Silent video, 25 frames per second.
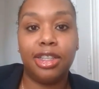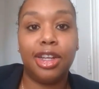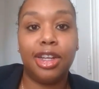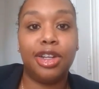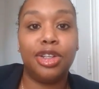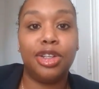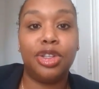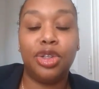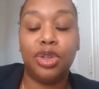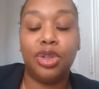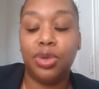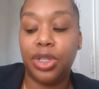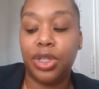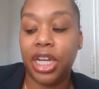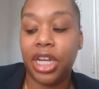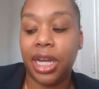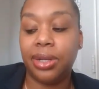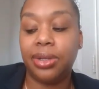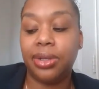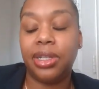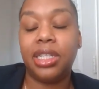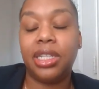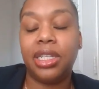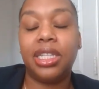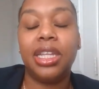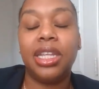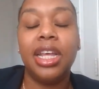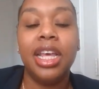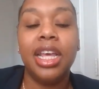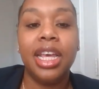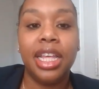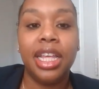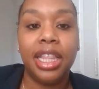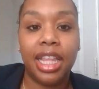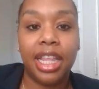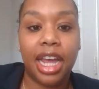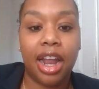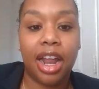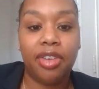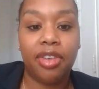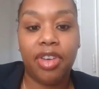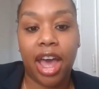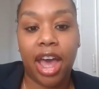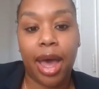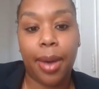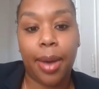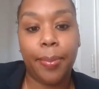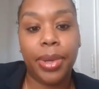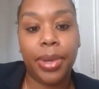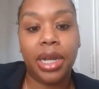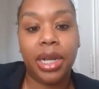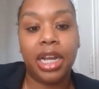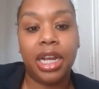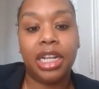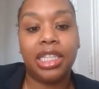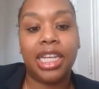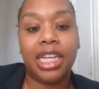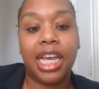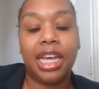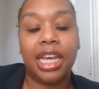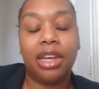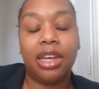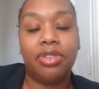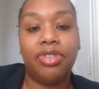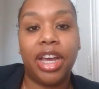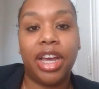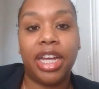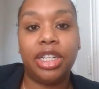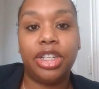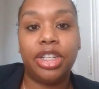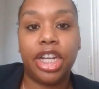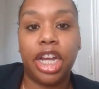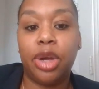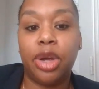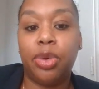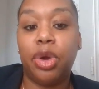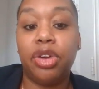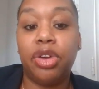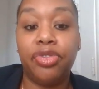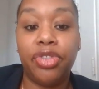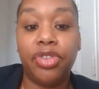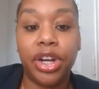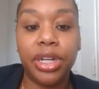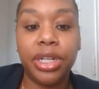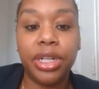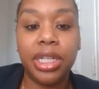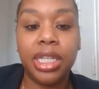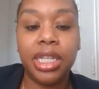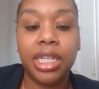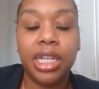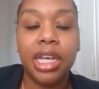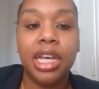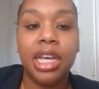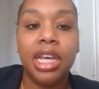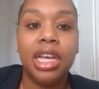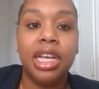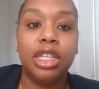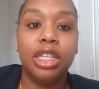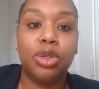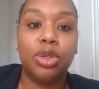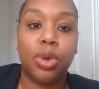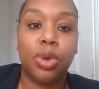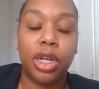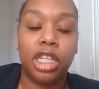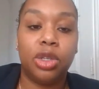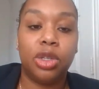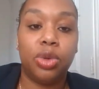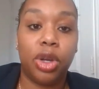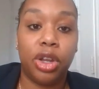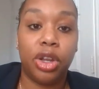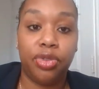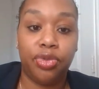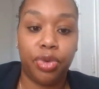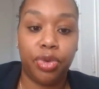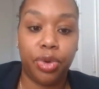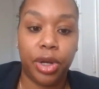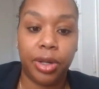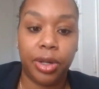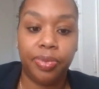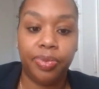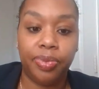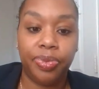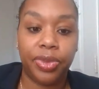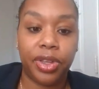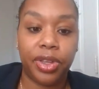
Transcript: There's new changes that have happened and take effect January 1st, 2024.